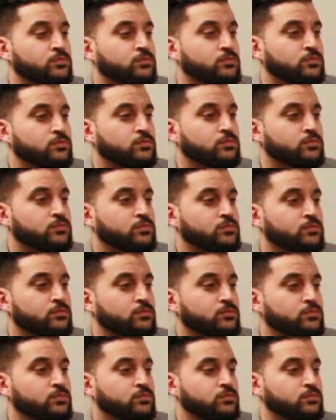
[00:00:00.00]

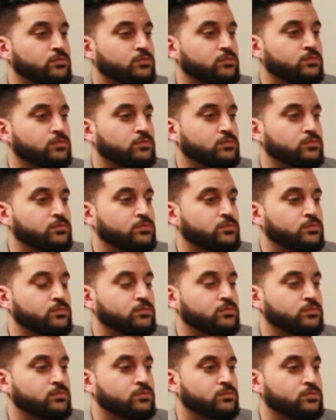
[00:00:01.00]

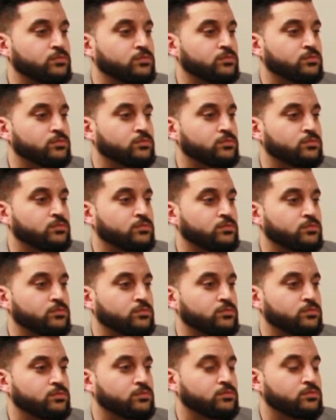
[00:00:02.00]

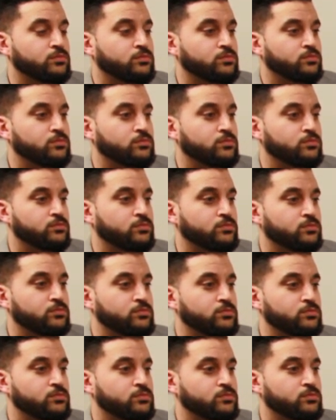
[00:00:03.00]

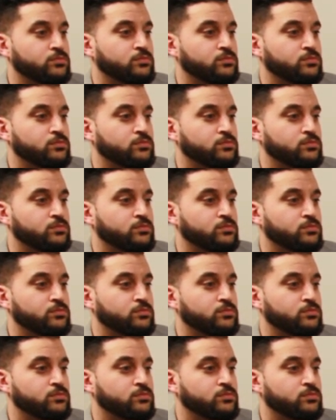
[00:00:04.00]
No words are spoken by the person on screen.